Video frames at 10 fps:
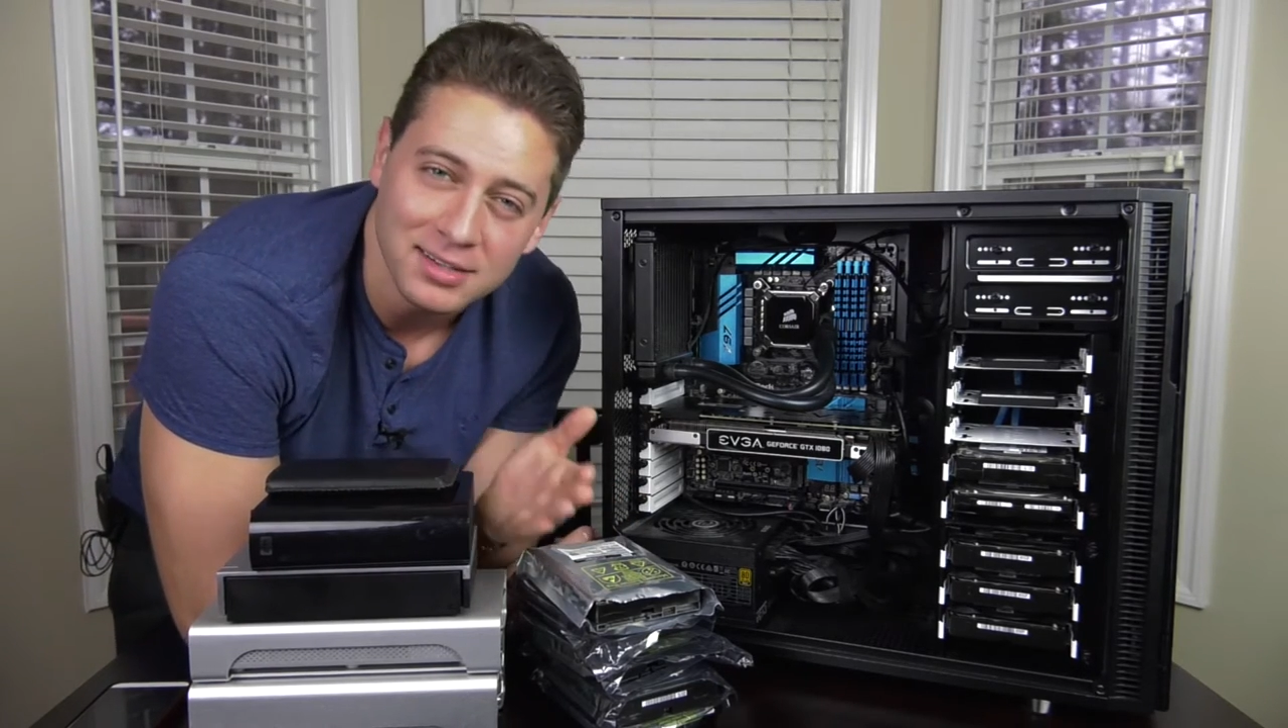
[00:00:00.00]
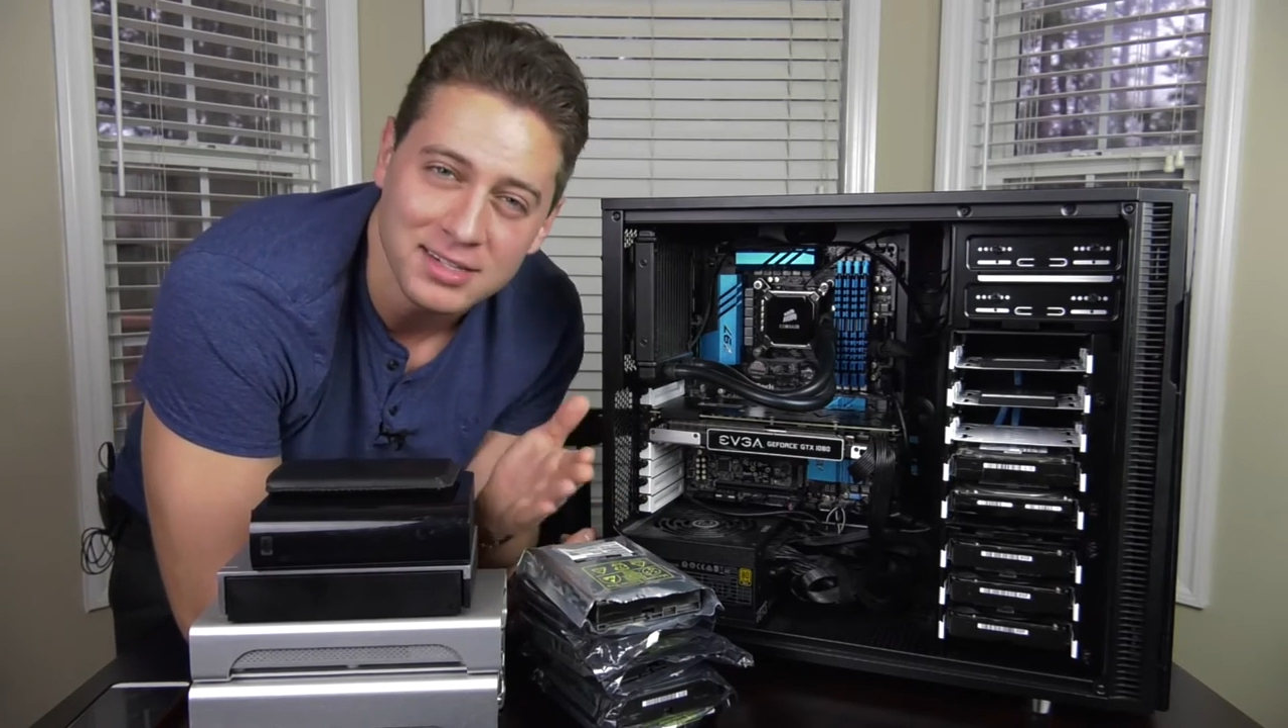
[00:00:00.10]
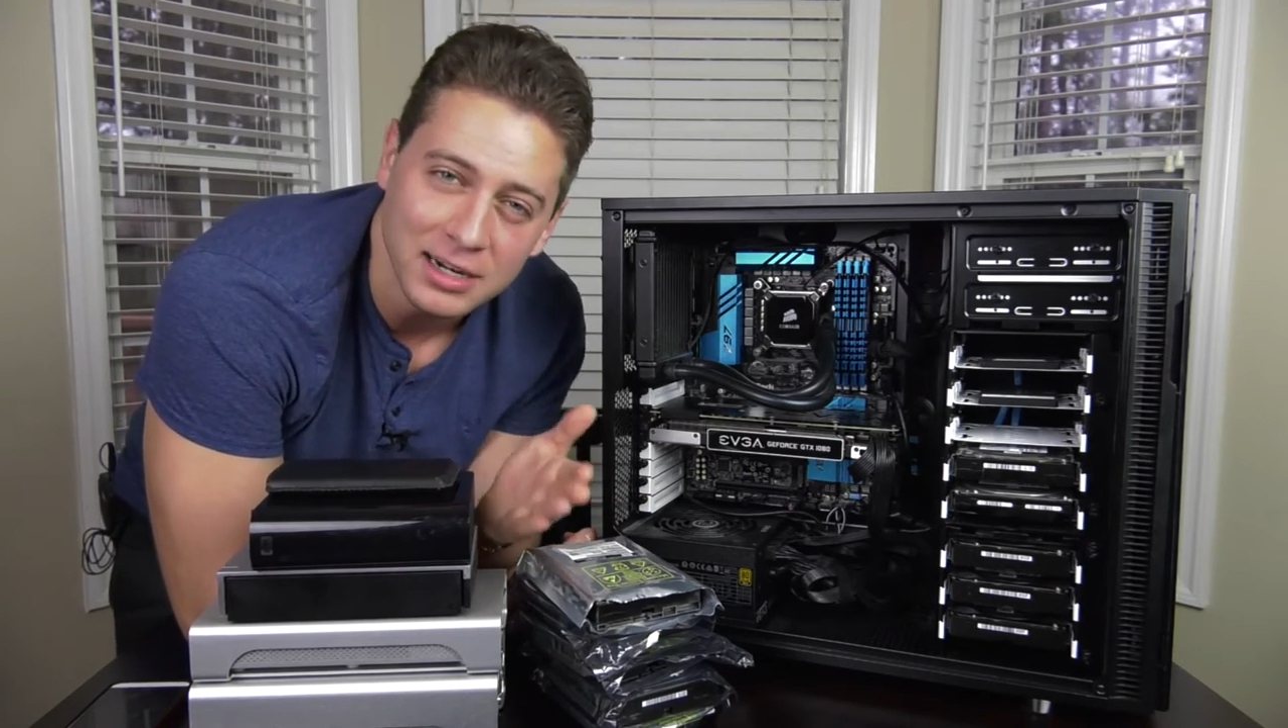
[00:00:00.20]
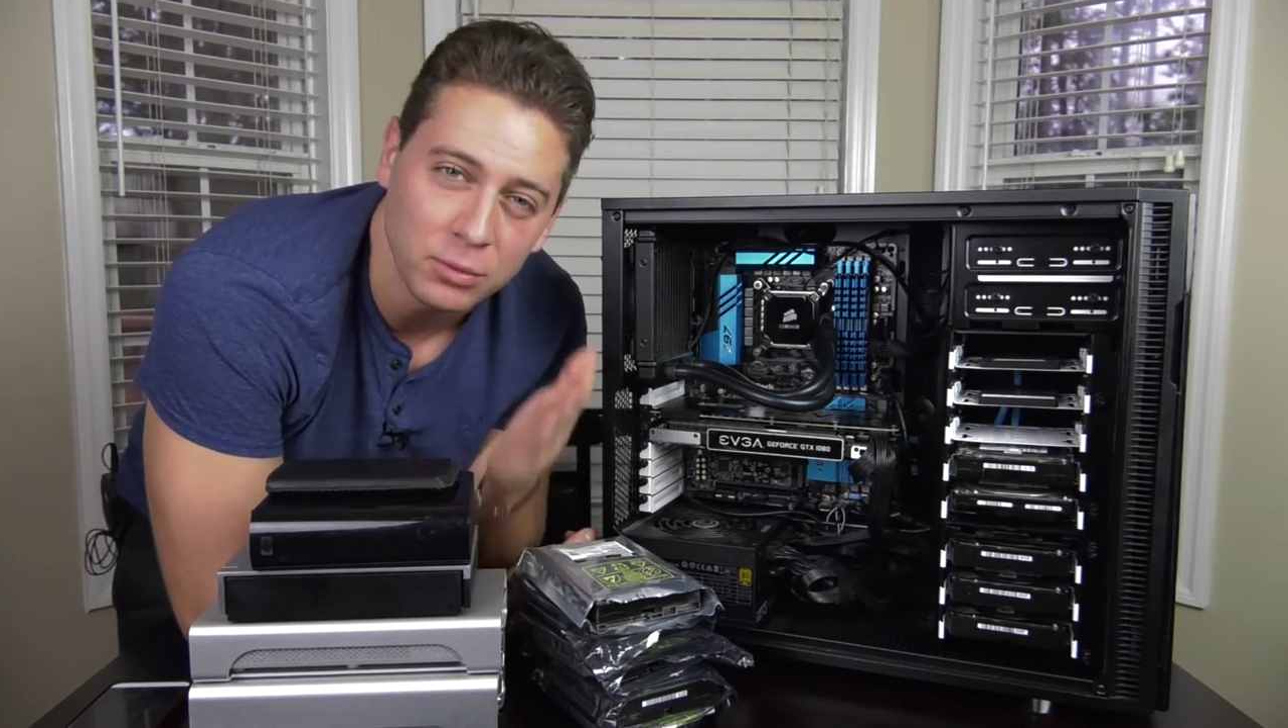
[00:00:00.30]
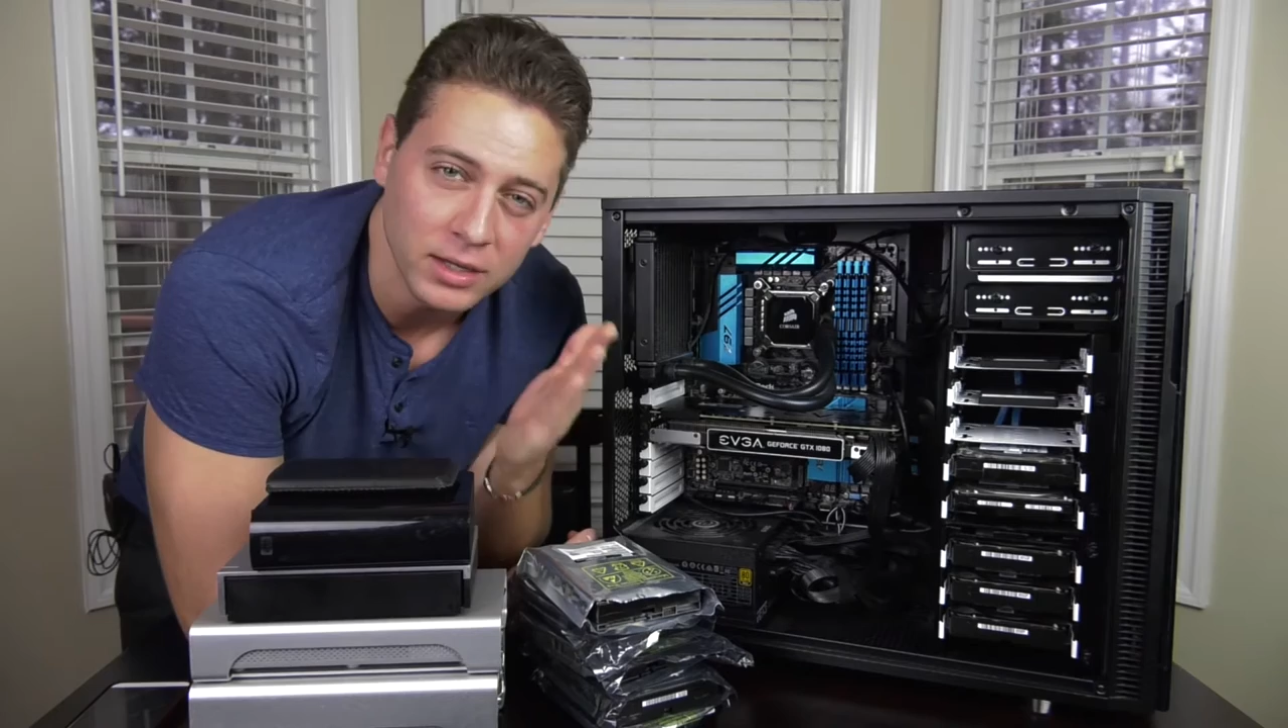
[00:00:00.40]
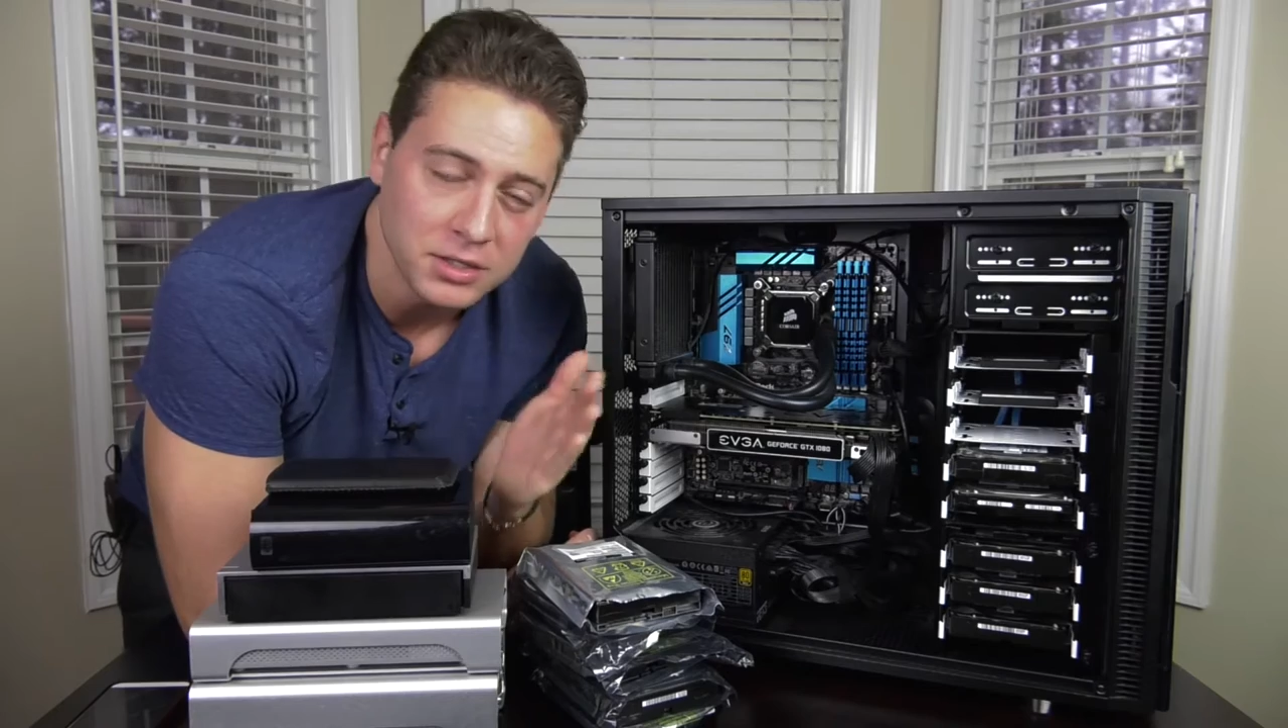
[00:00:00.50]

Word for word: state really